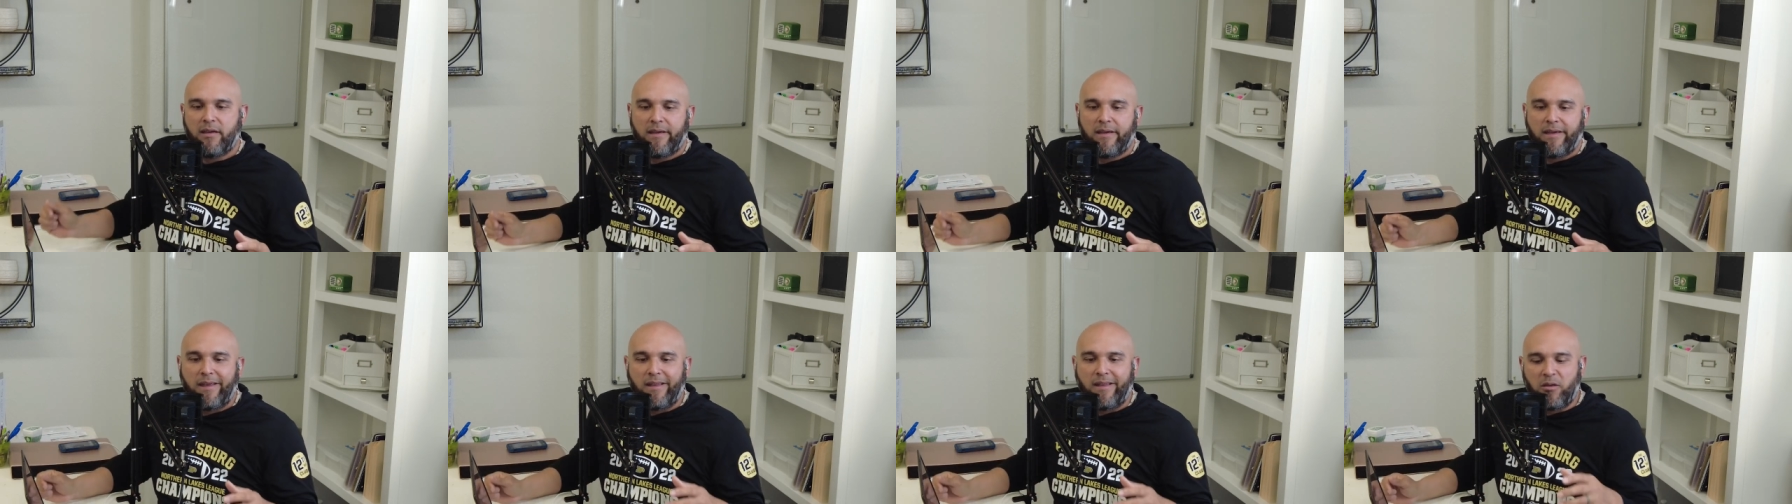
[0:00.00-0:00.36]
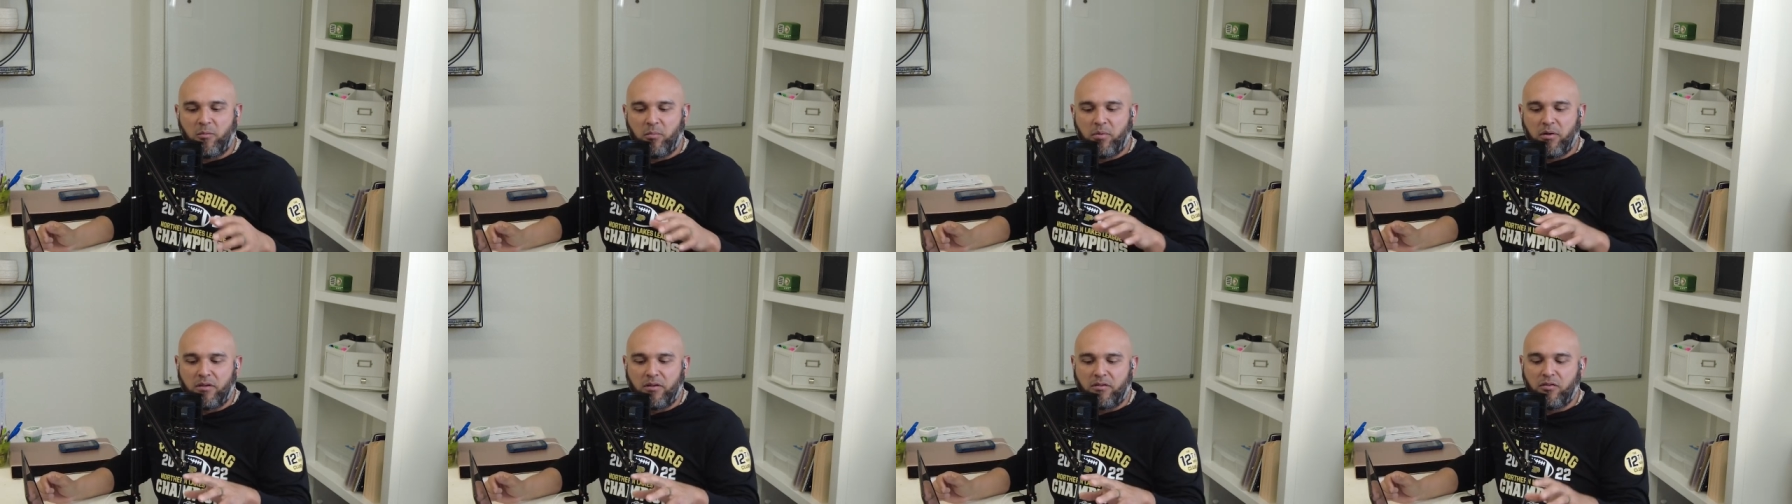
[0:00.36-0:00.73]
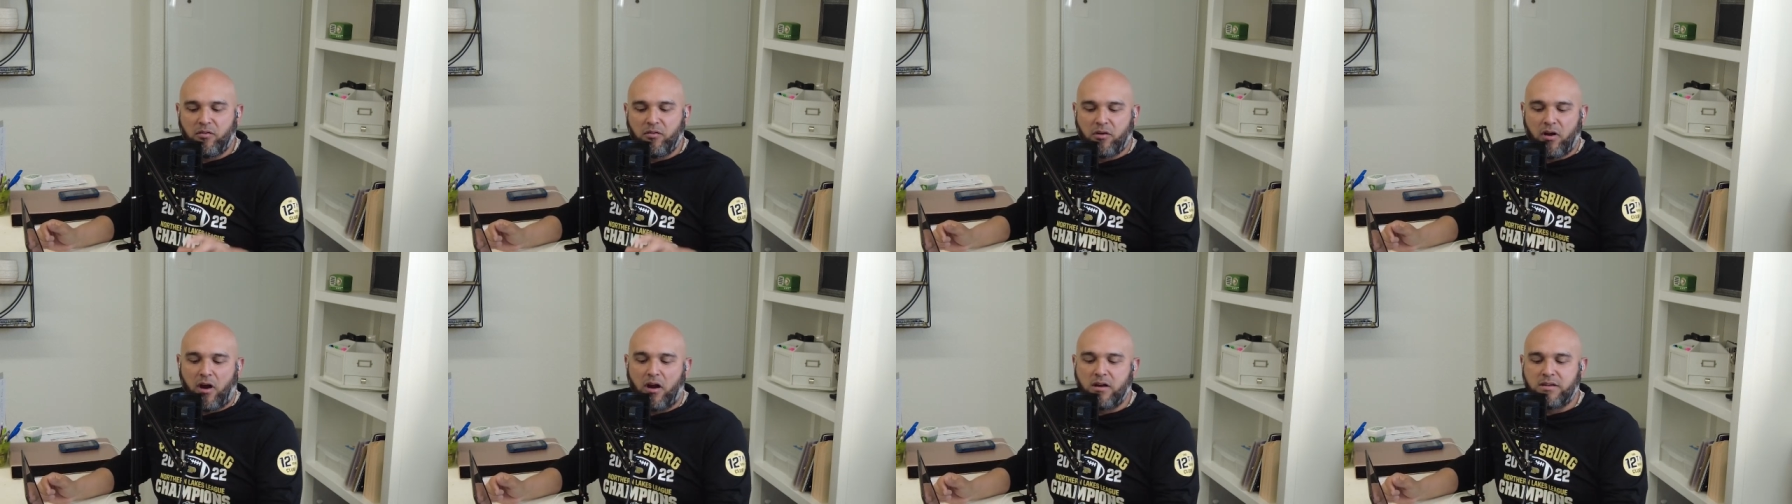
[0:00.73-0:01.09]
and you put two
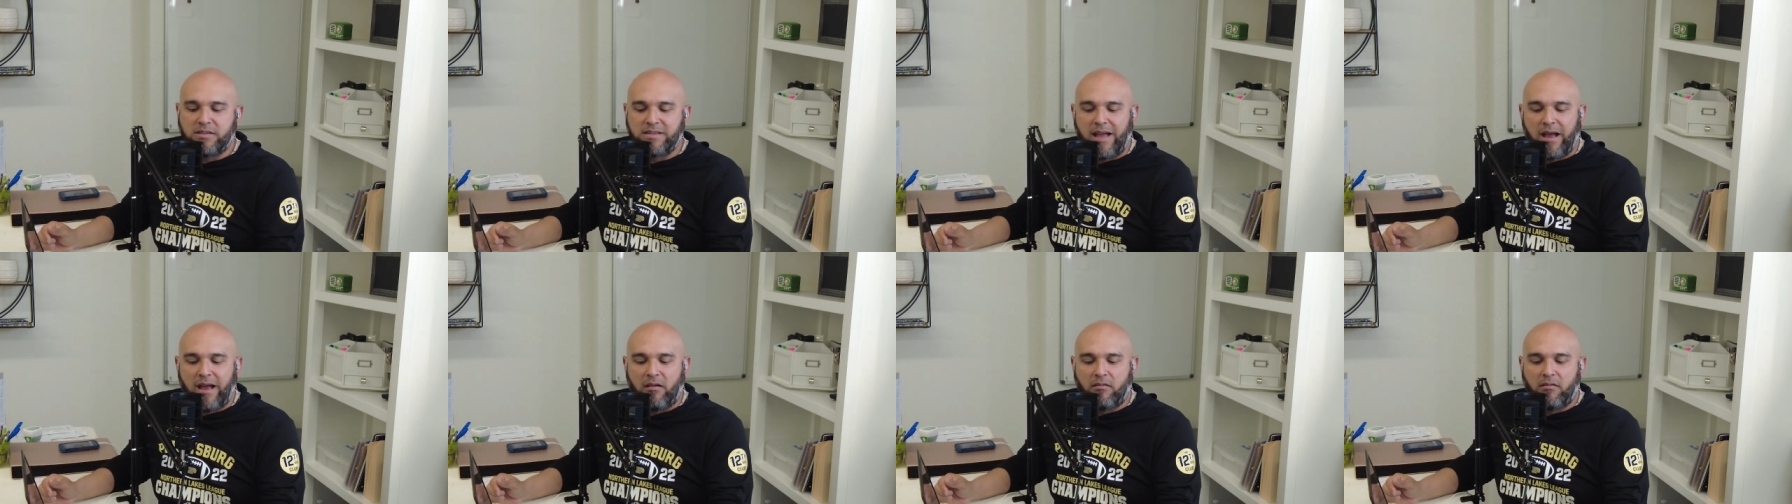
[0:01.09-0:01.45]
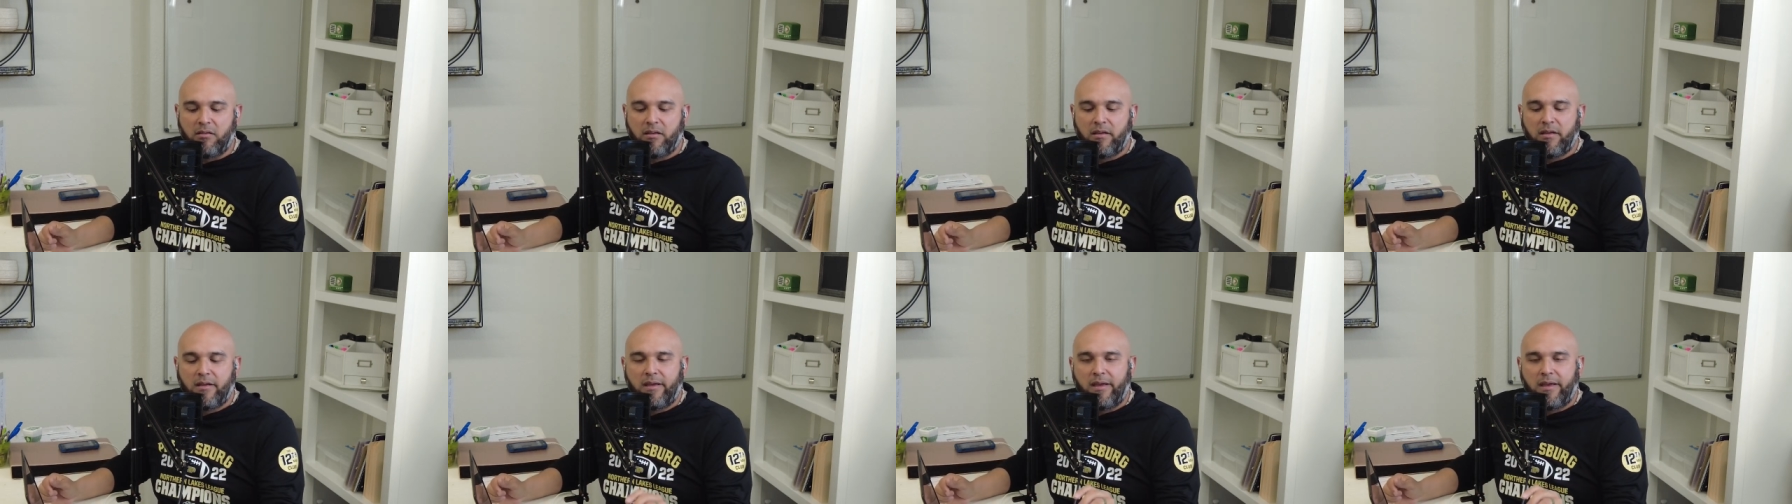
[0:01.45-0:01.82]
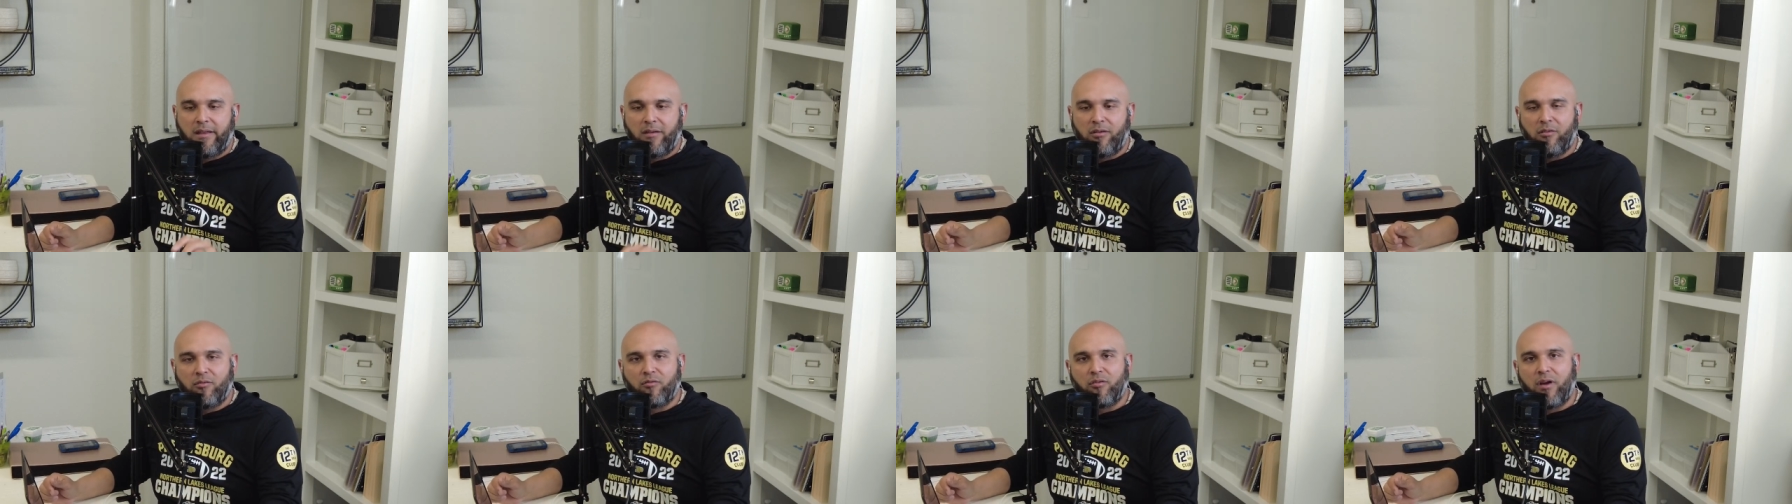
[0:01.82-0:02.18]
cards down, and
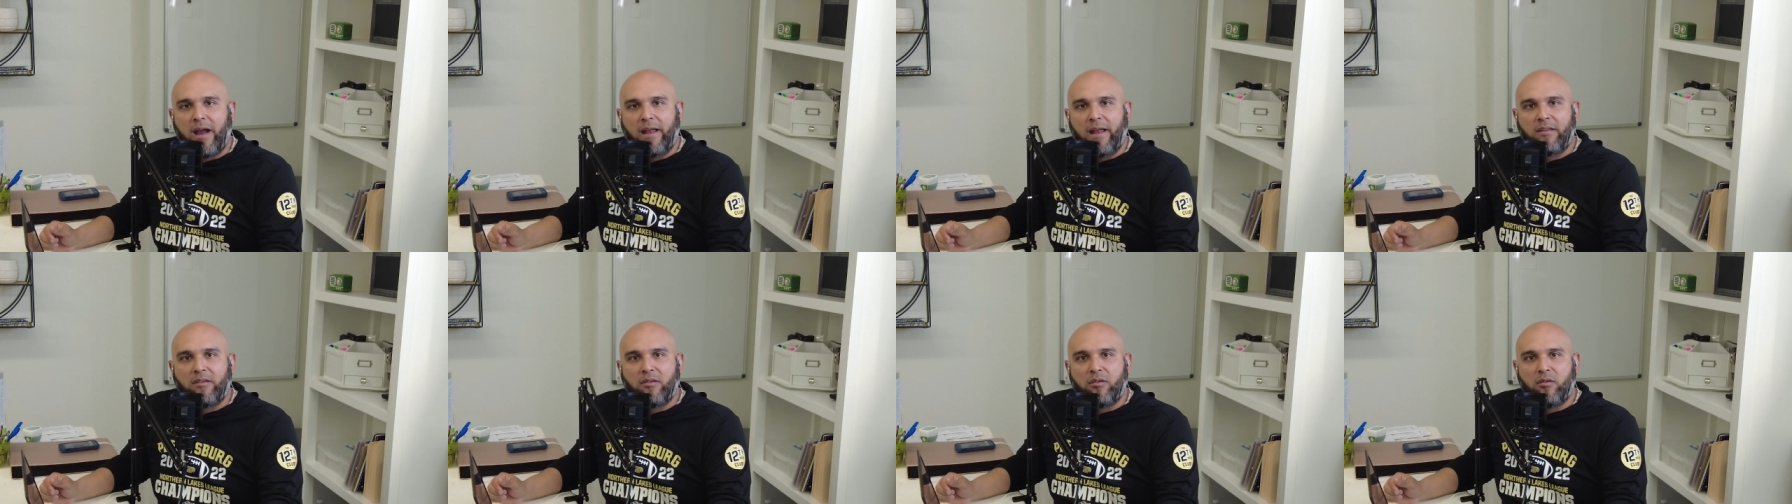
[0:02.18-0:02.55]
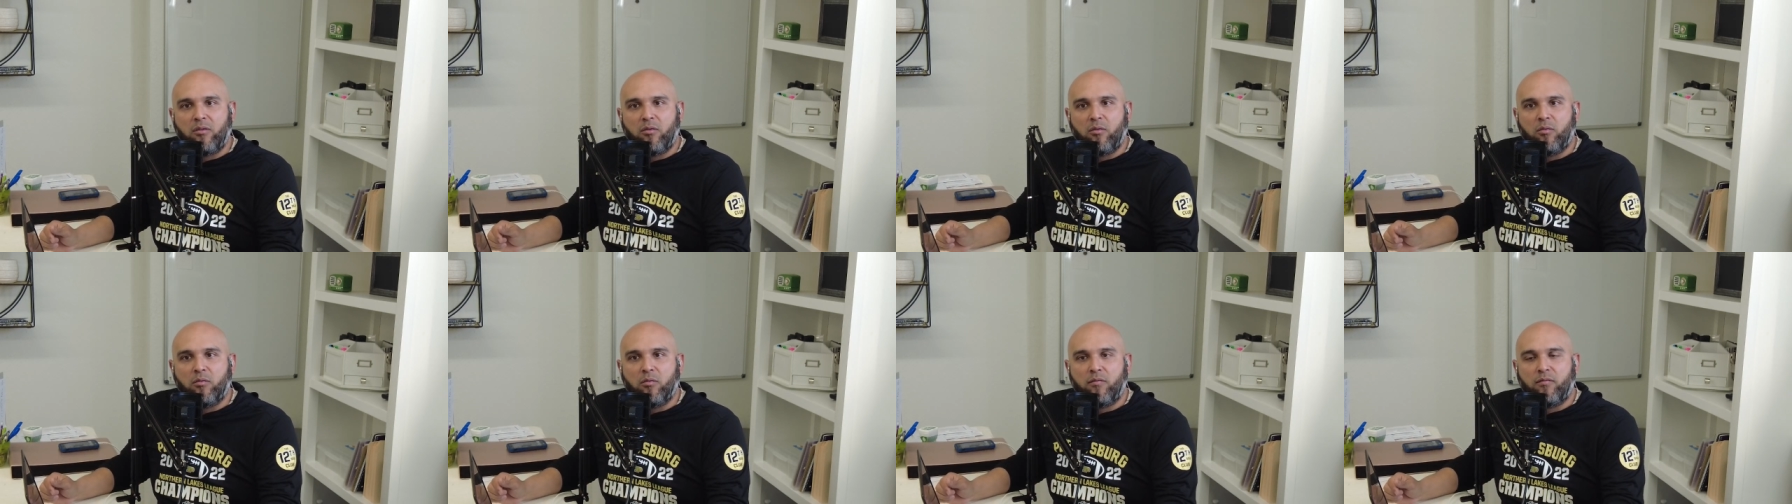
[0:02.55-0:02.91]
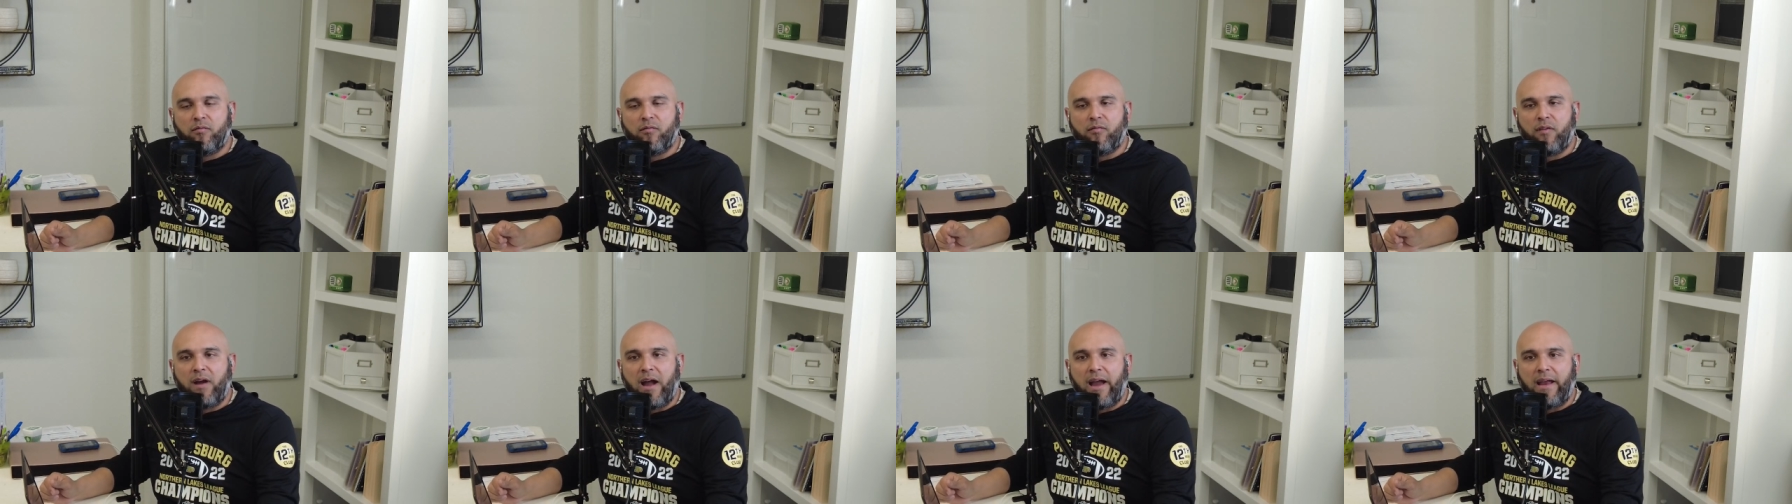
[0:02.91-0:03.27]
you try to
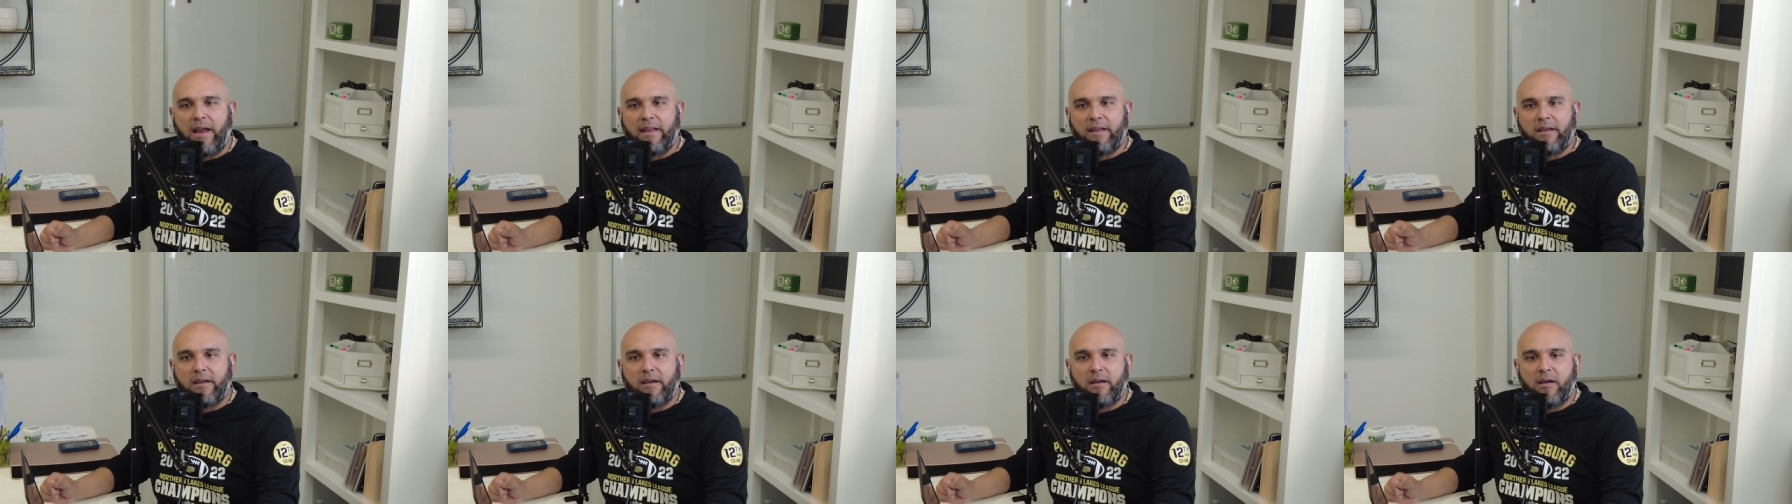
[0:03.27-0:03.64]
find